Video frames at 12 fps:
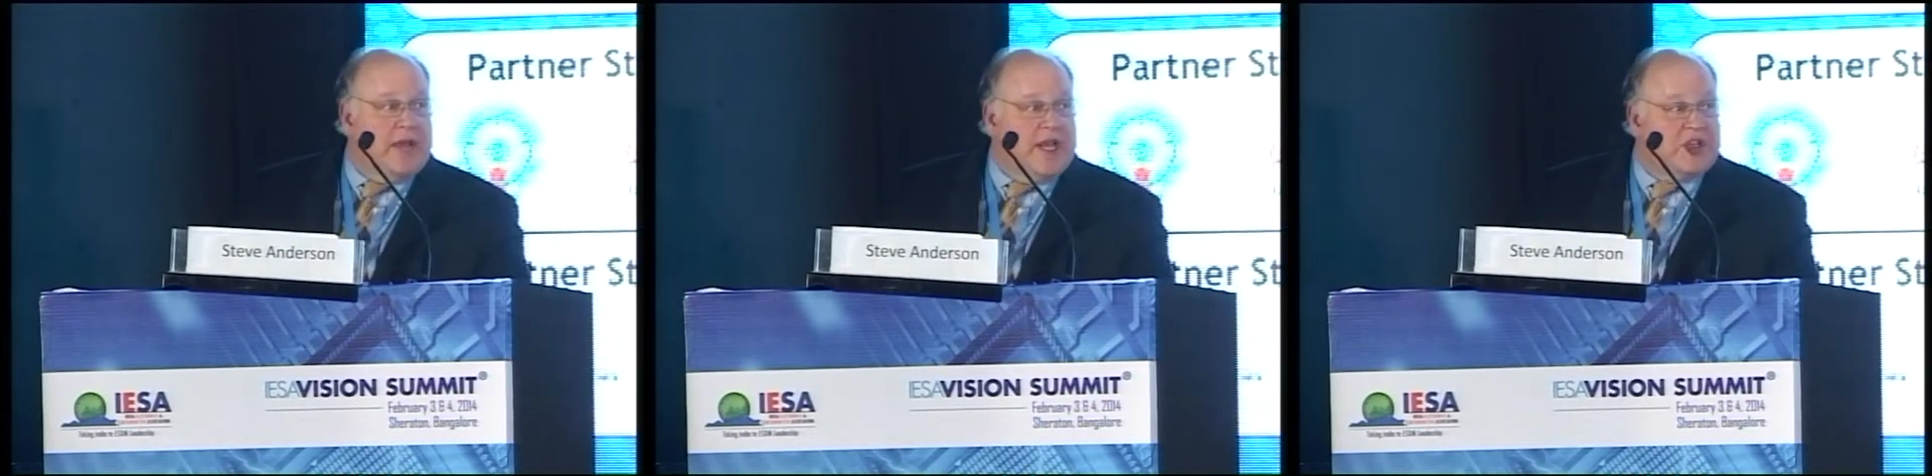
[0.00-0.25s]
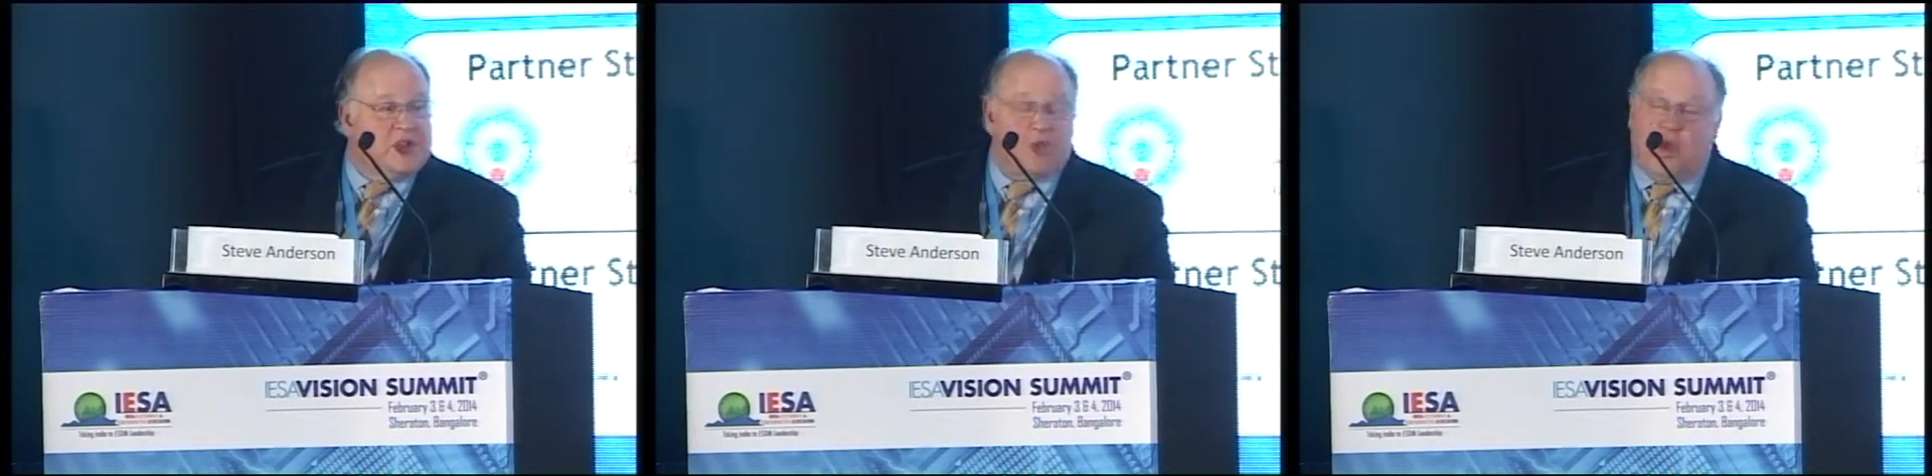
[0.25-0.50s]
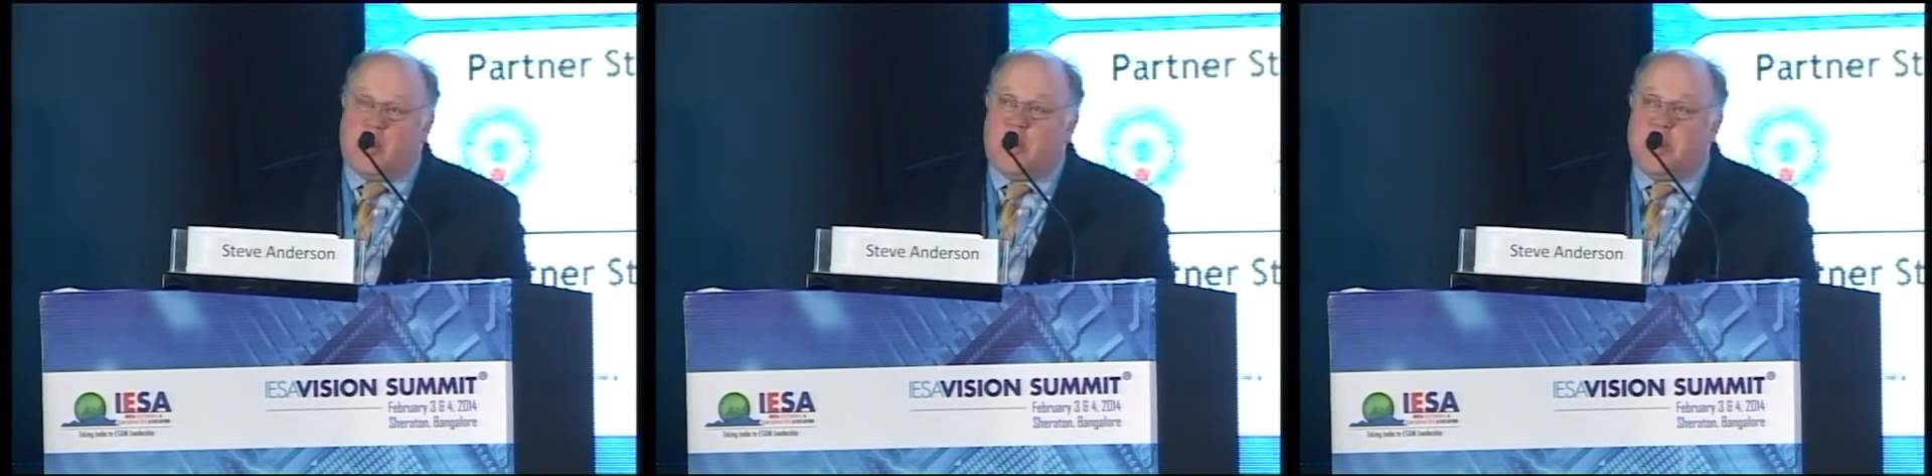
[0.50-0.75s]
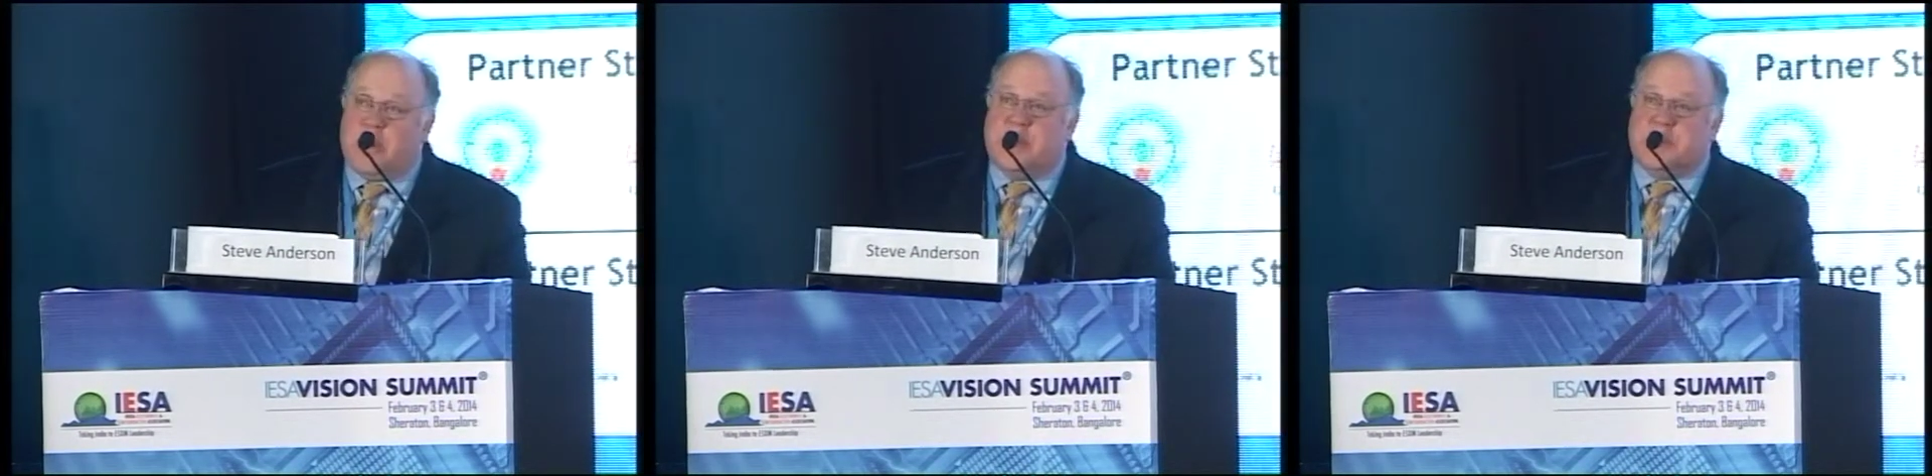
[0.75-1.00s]
explore
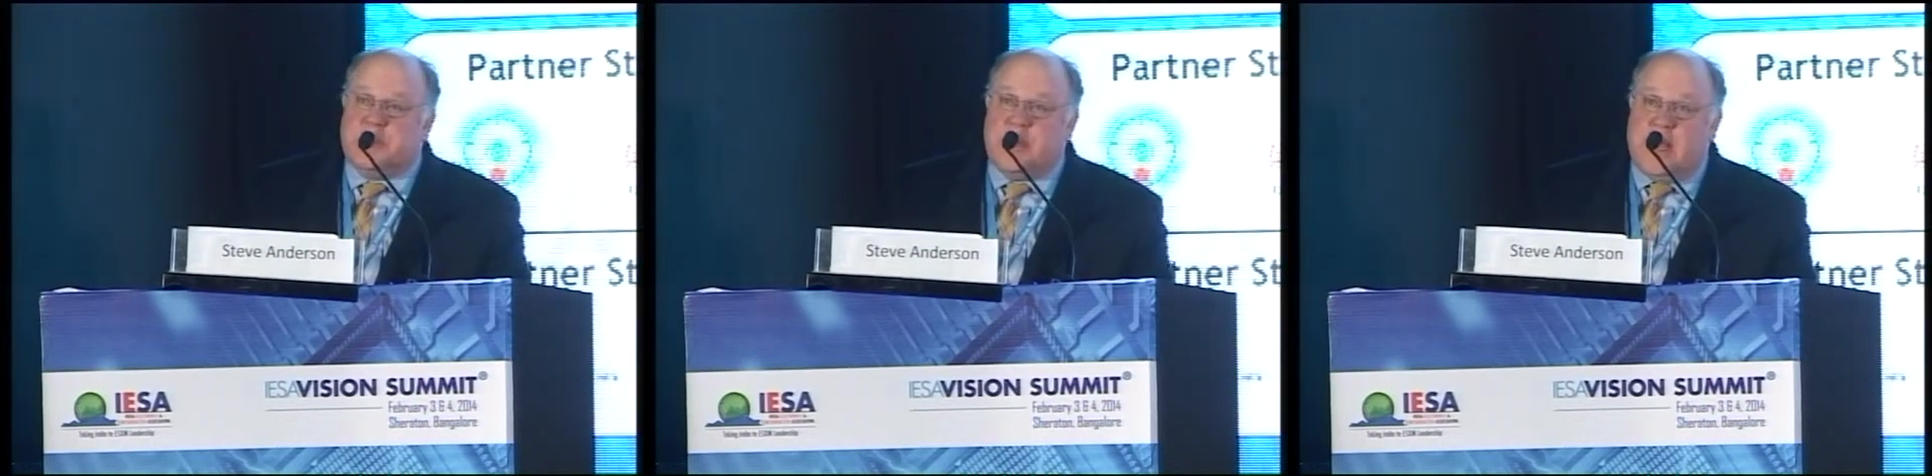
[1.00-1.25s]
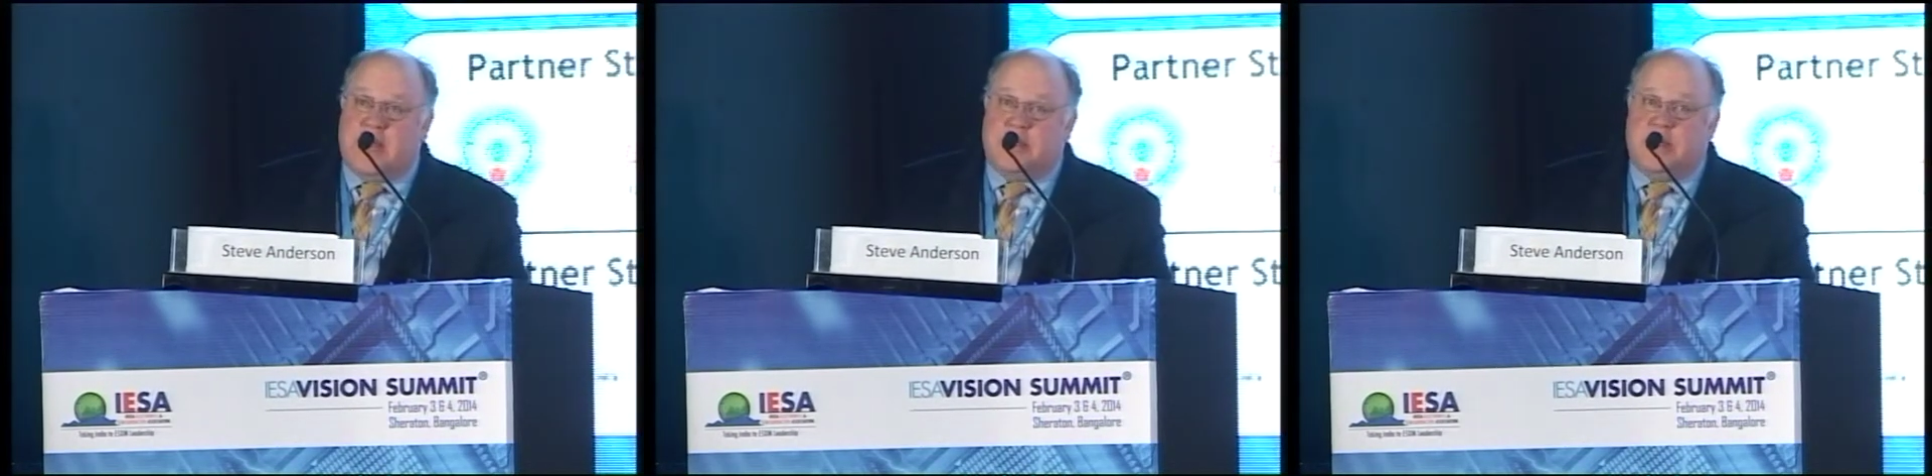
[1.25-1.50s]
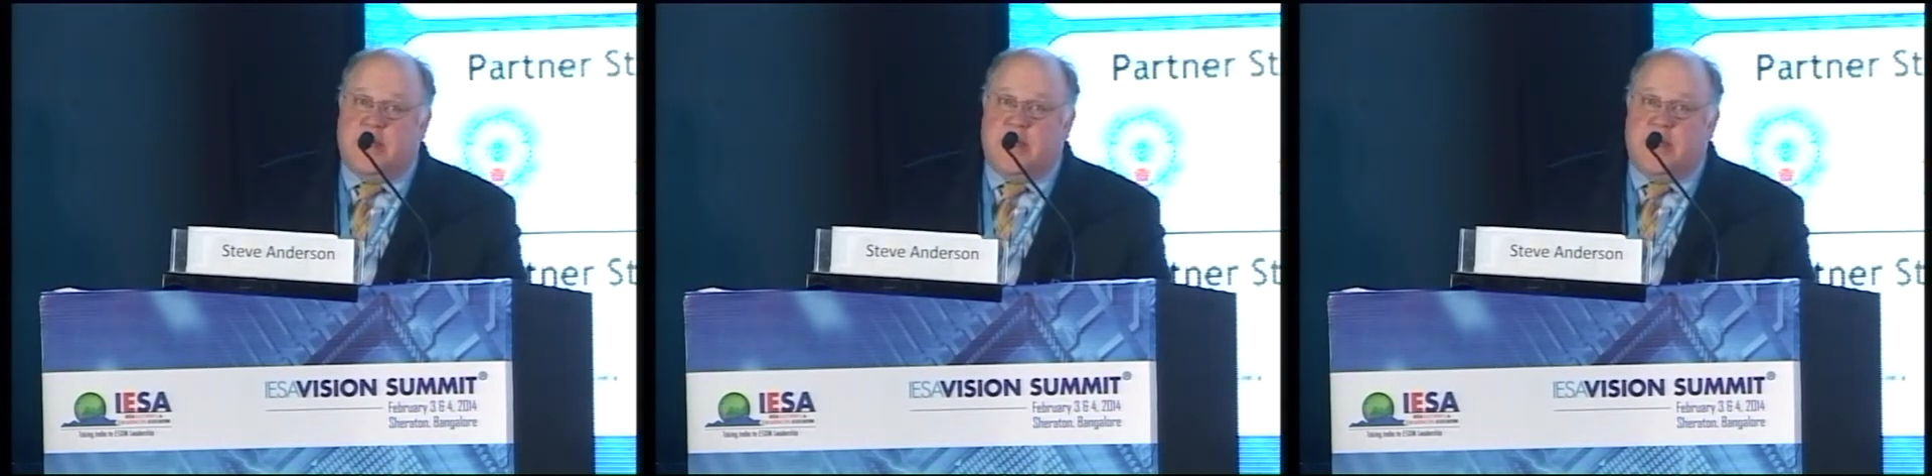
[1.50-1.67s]
areas that